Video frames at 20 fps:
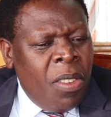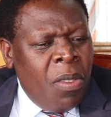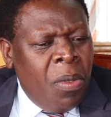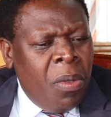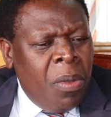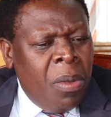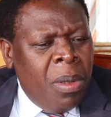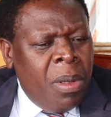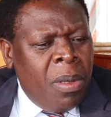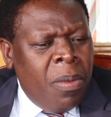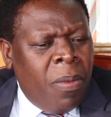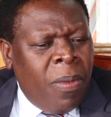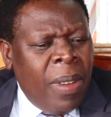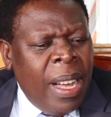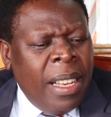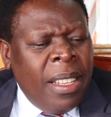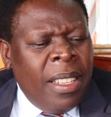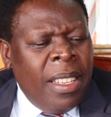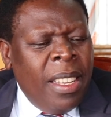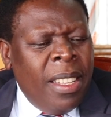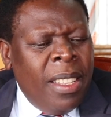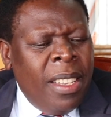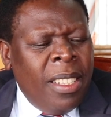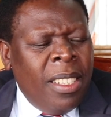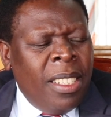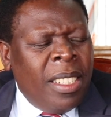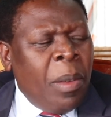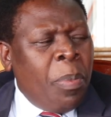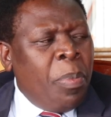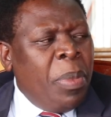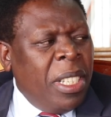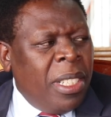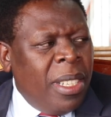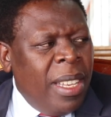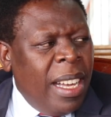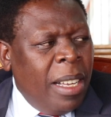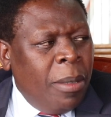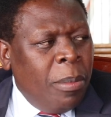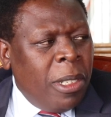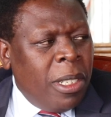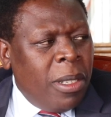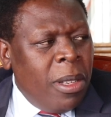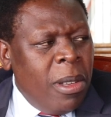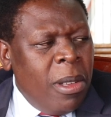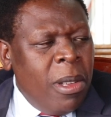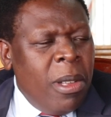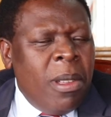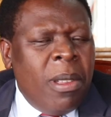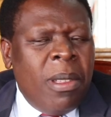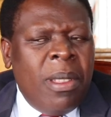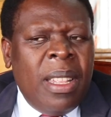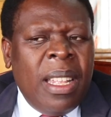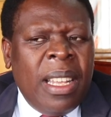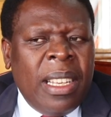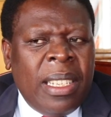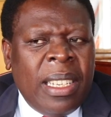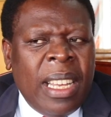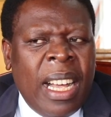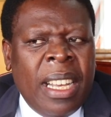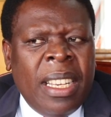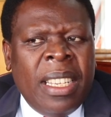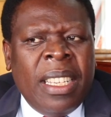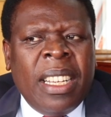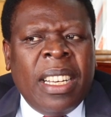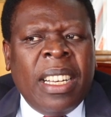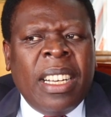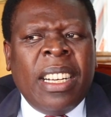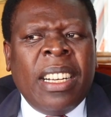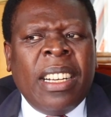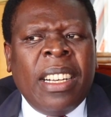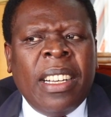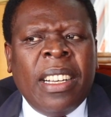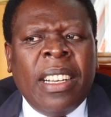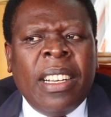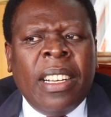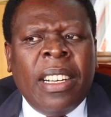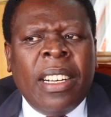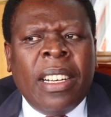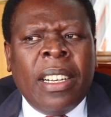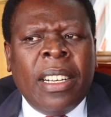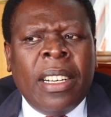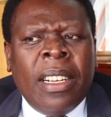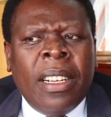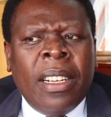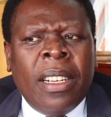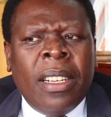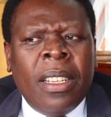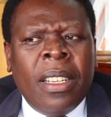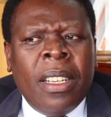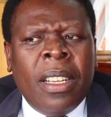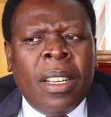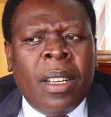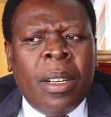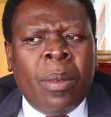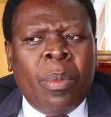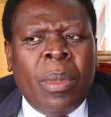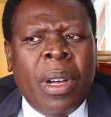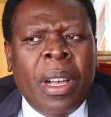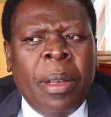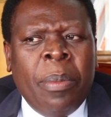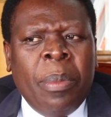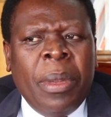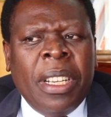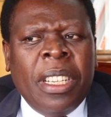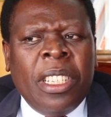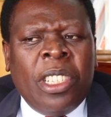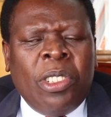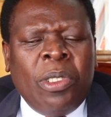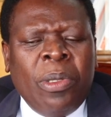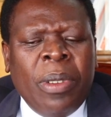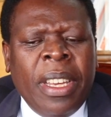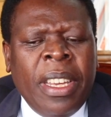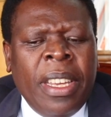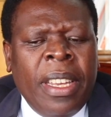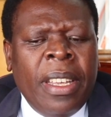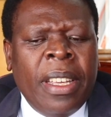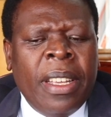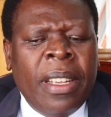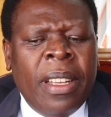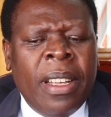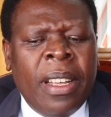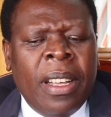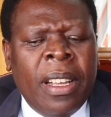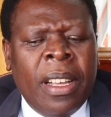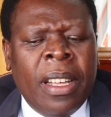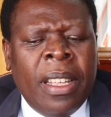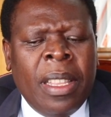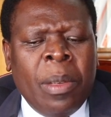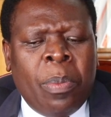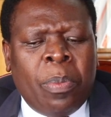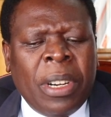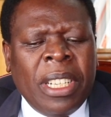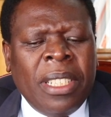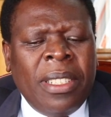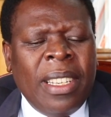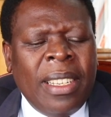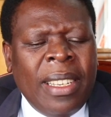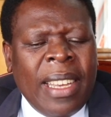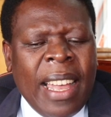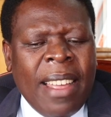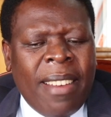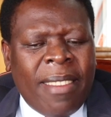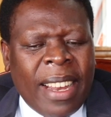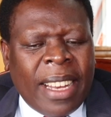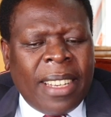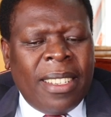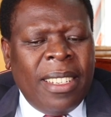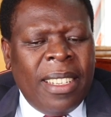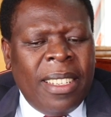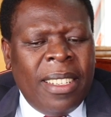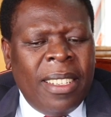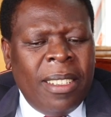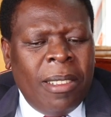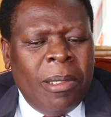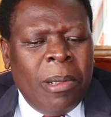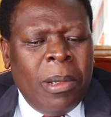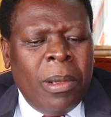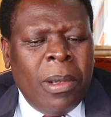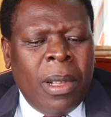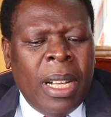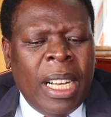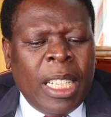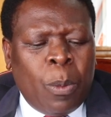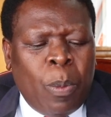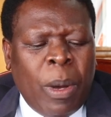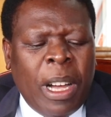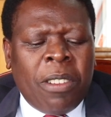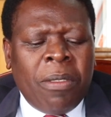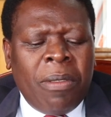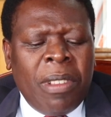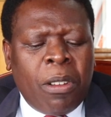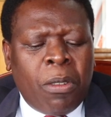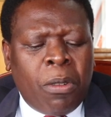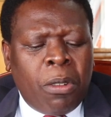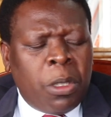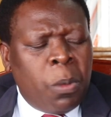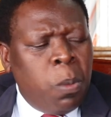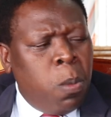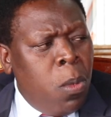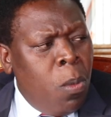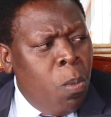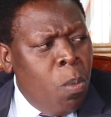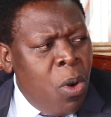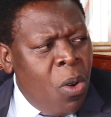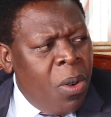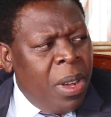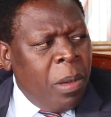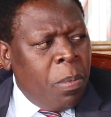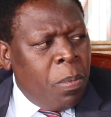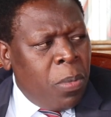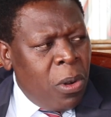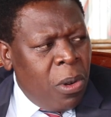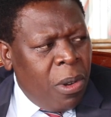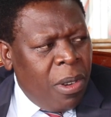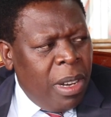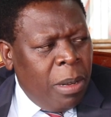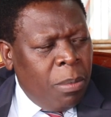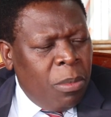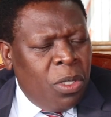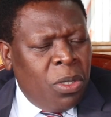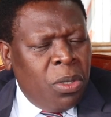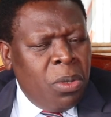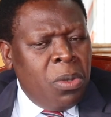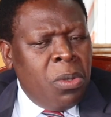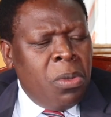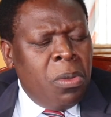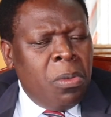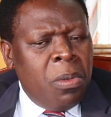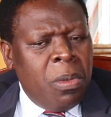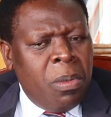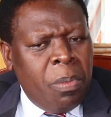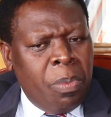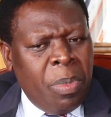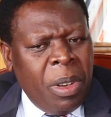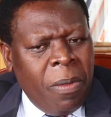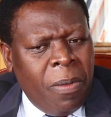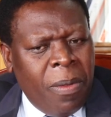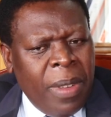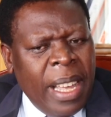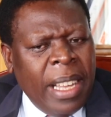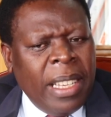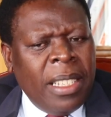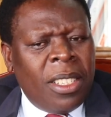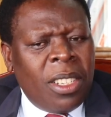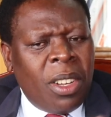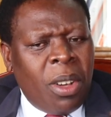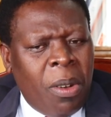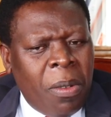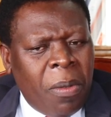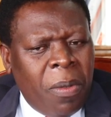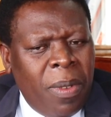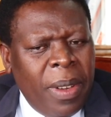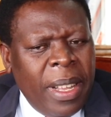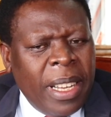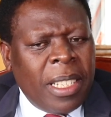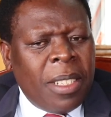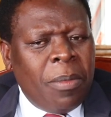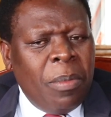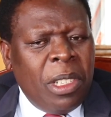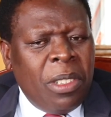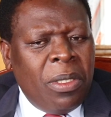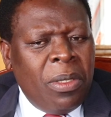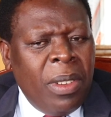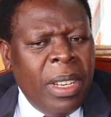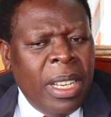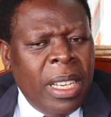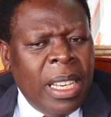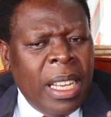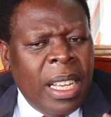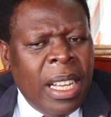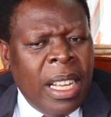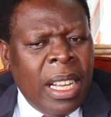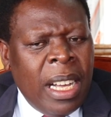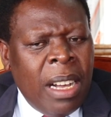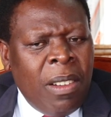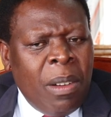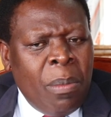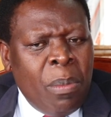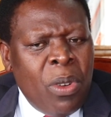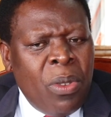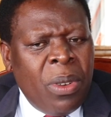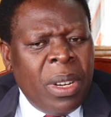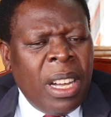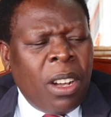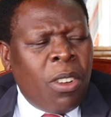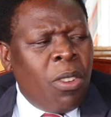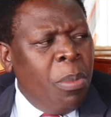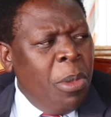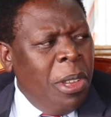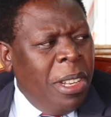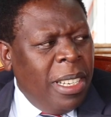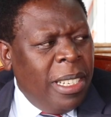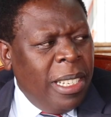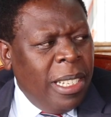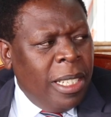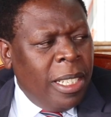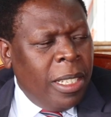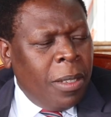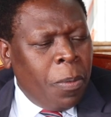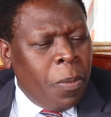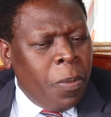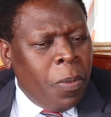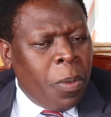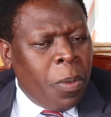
you find these are peace dams that under uh, my ministry, uh, the president directed as part of the cross-border program to prevent conflict between uh, our border communities.